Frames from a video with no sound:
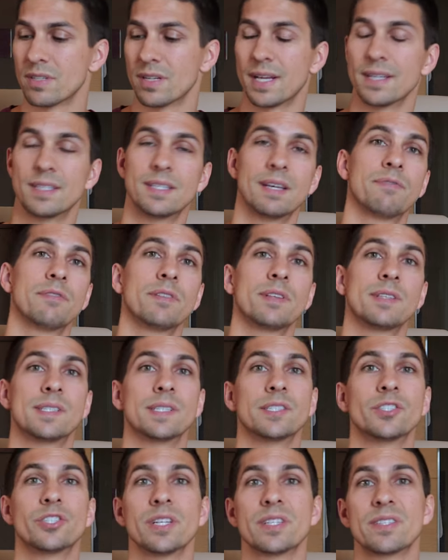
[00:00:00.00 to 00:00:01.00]
and I definitely
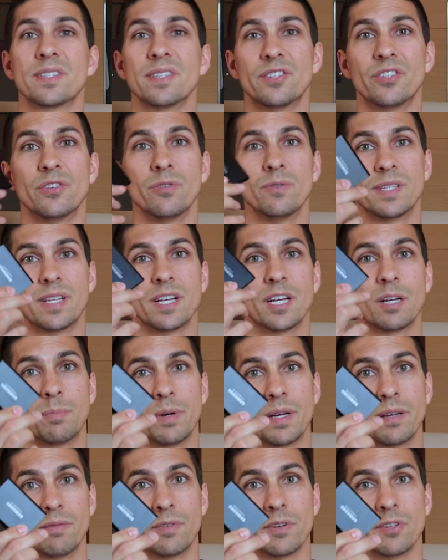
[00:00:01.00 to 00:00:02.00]
suggest the 2
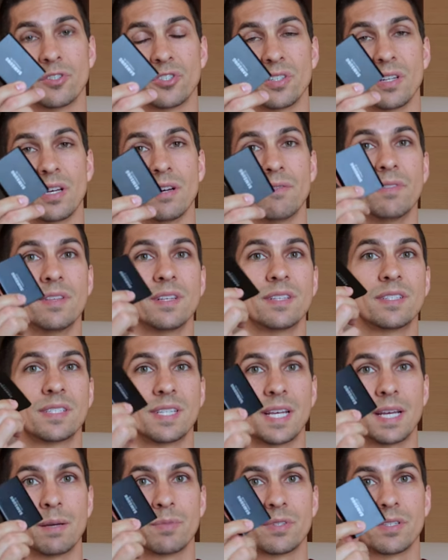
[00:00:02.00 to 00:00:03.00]
terabyte version of this
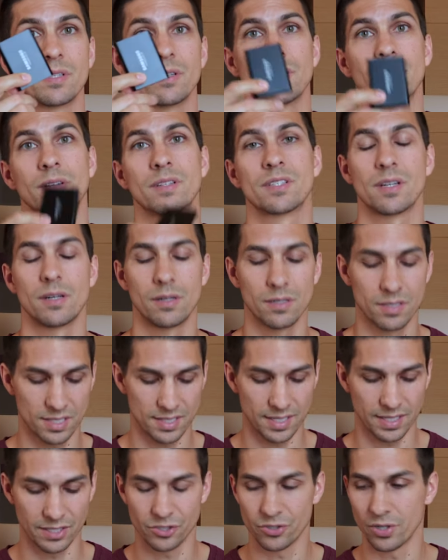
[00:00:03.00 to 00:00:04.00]
Samsung solid
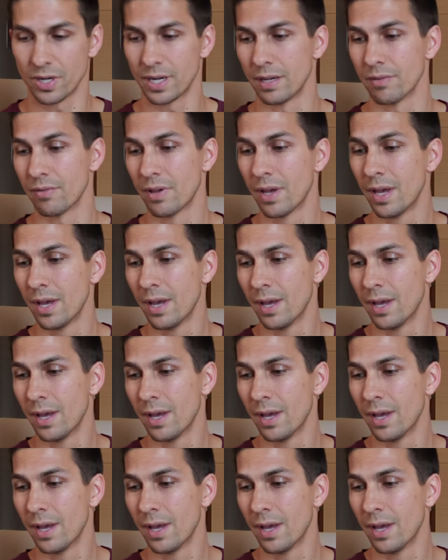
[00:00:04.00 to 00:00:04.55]
state drive.